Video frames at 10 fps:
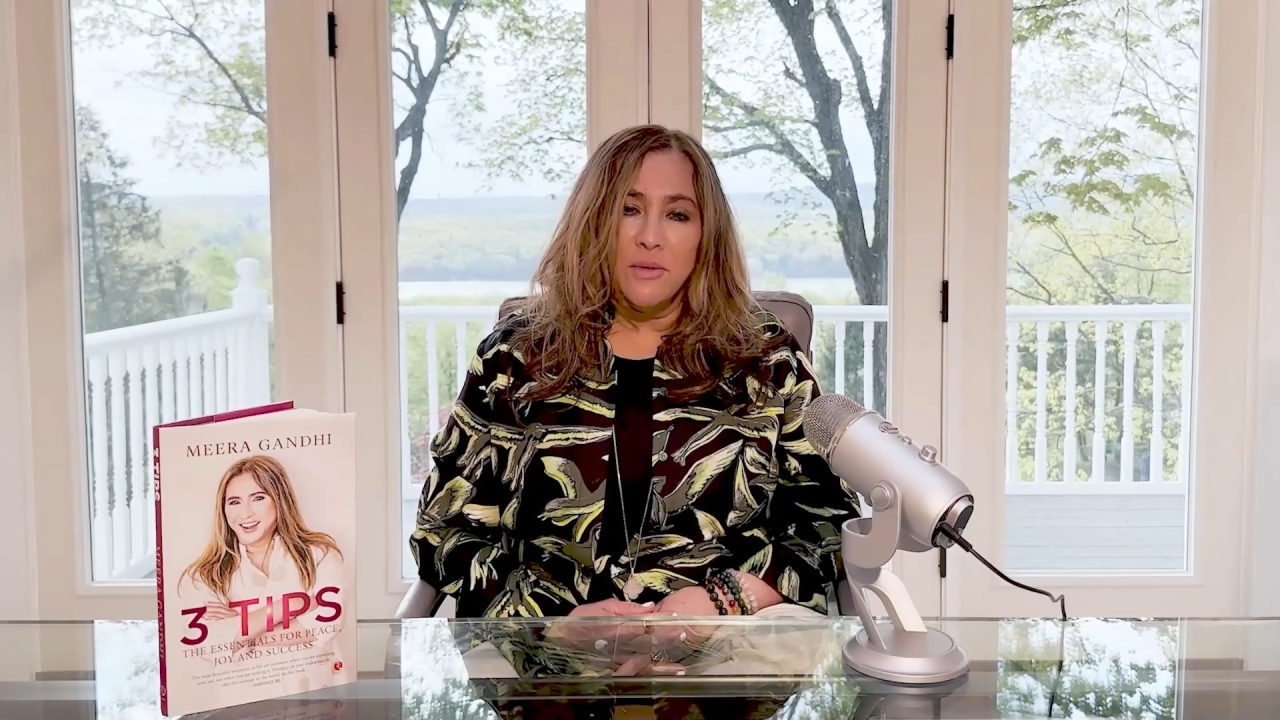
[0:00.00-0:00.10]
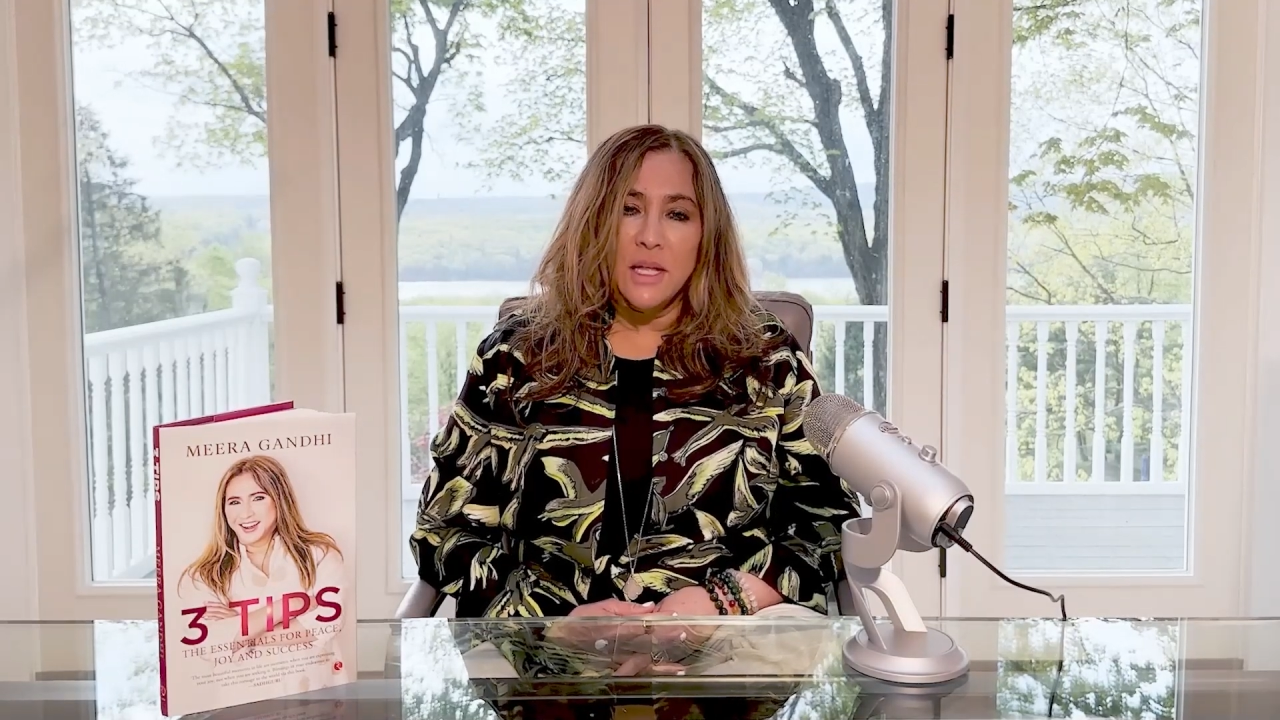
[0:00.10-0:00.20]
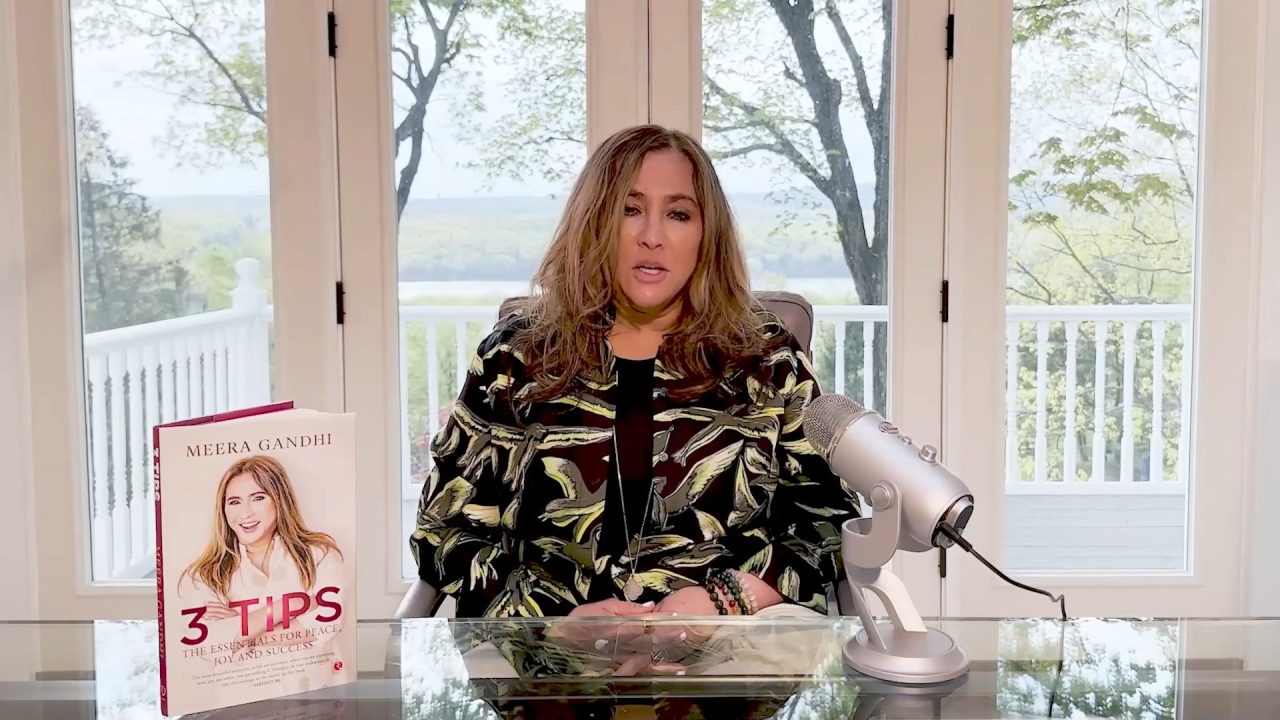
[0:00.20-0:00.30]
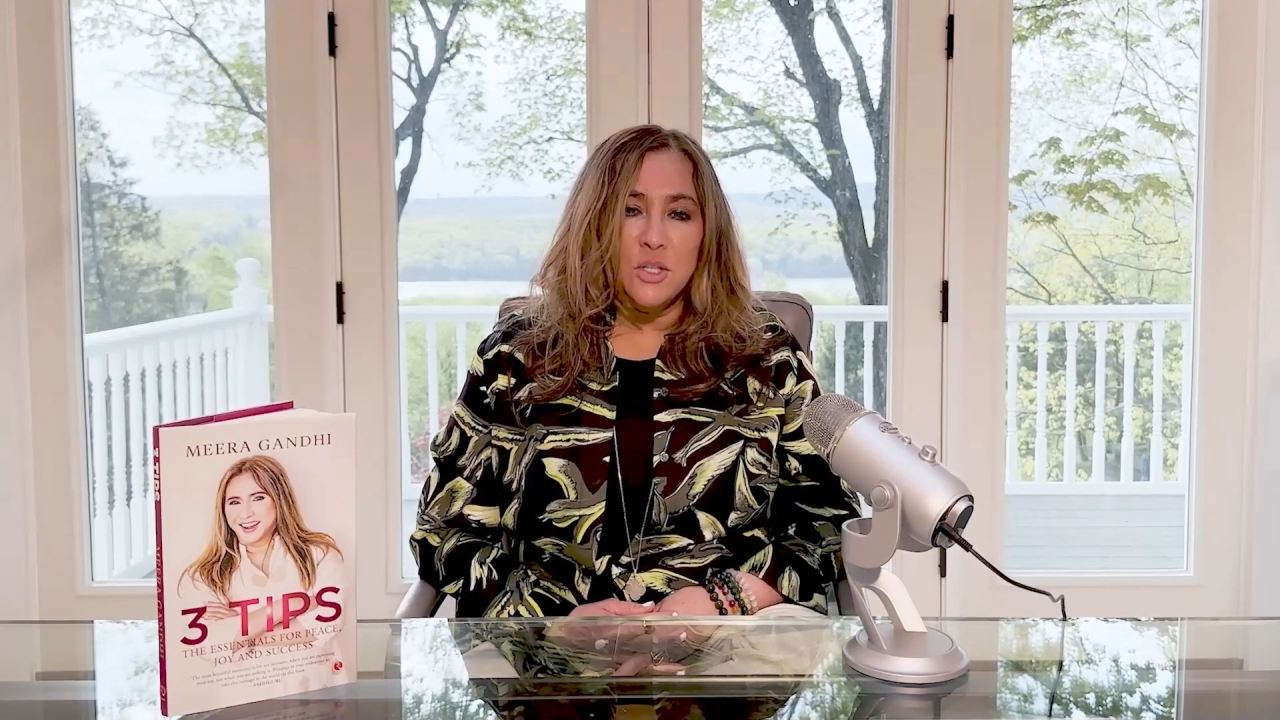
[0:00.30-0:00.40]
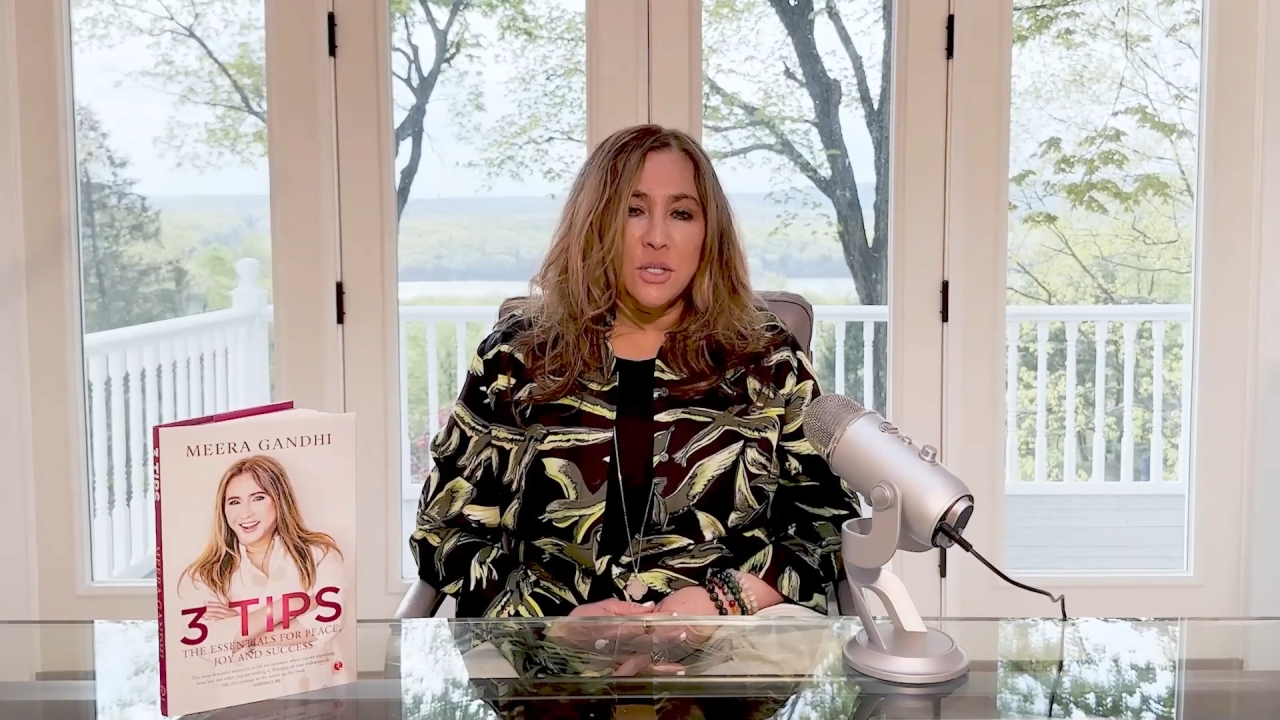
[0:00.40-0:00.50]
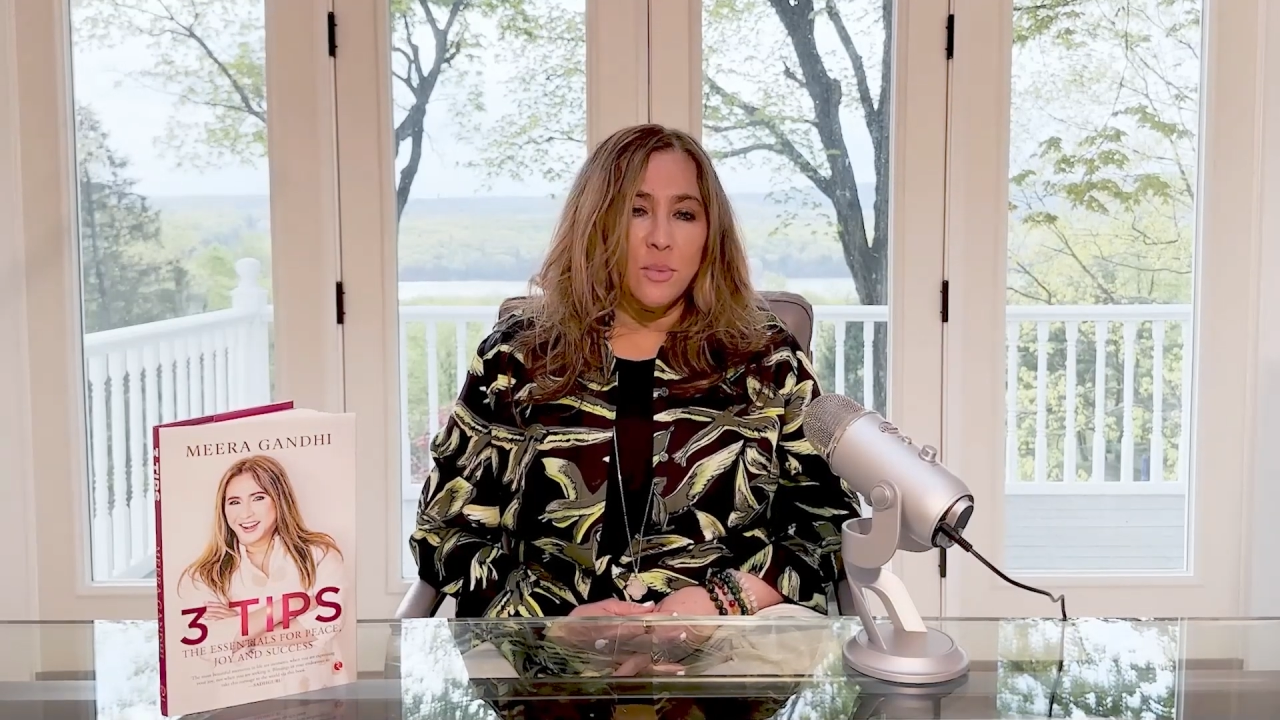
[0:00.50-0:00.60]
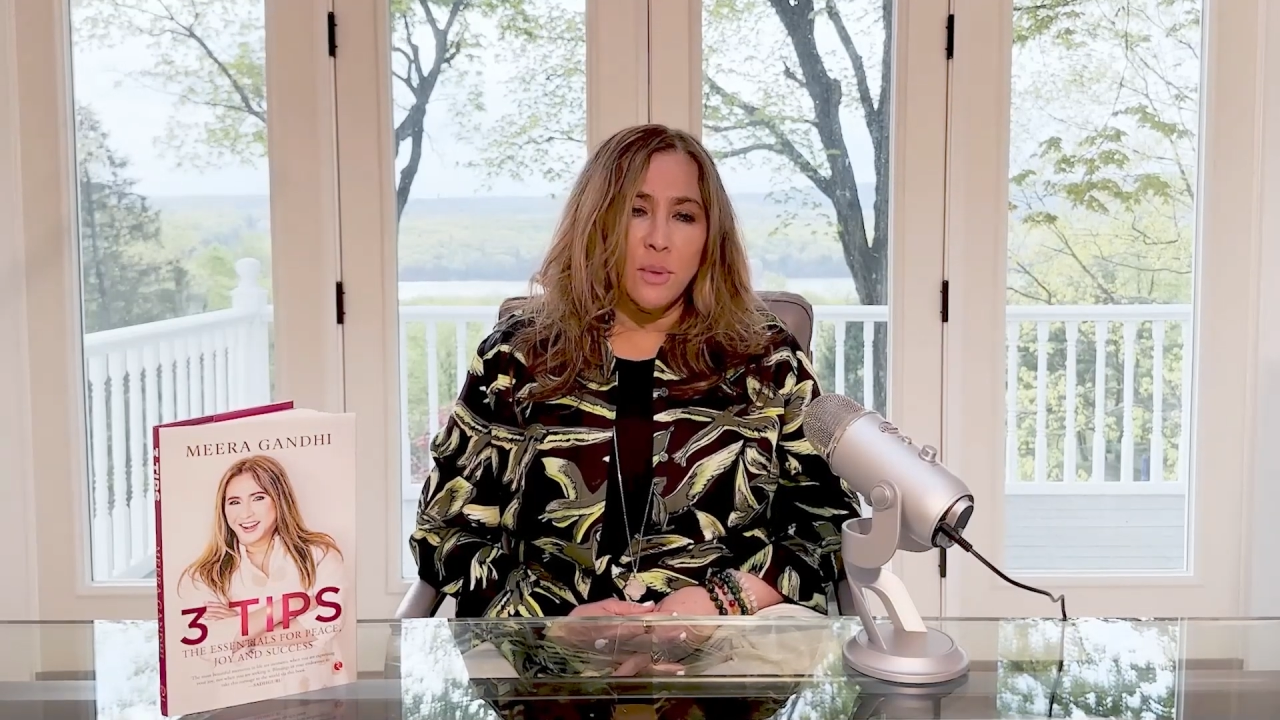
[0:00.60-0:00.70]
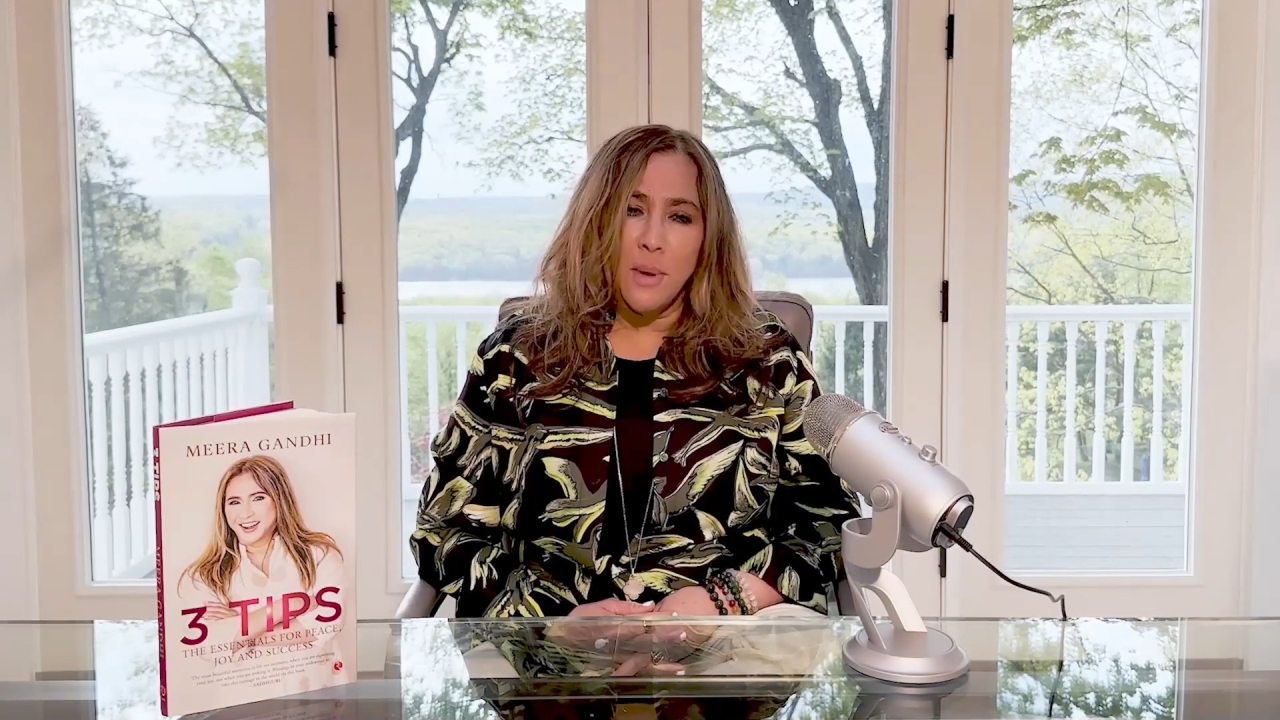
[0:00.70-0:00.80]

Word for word: leadership in